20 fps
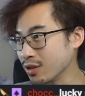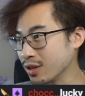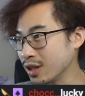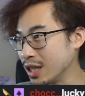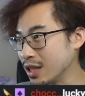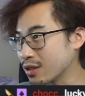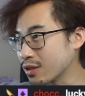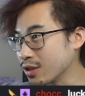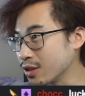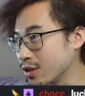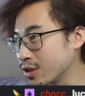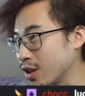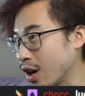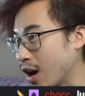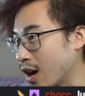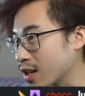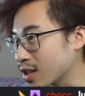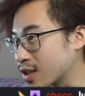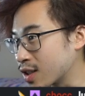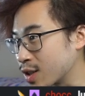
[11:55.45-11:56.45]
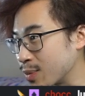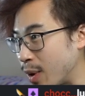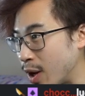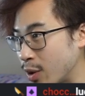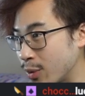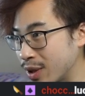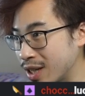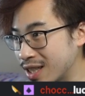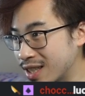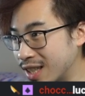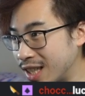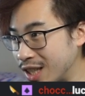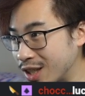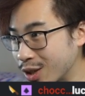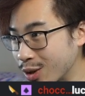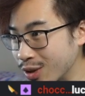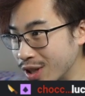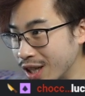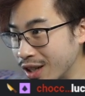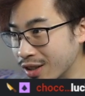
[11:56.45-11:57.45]
These are your dogs. Small one is
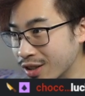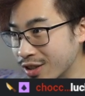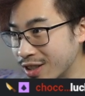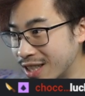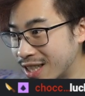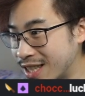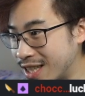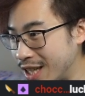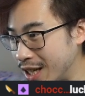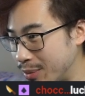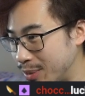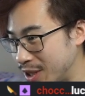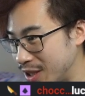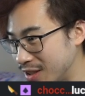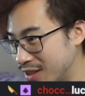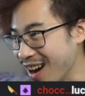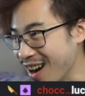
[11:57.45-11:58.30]
Kiko. The other is Timmy.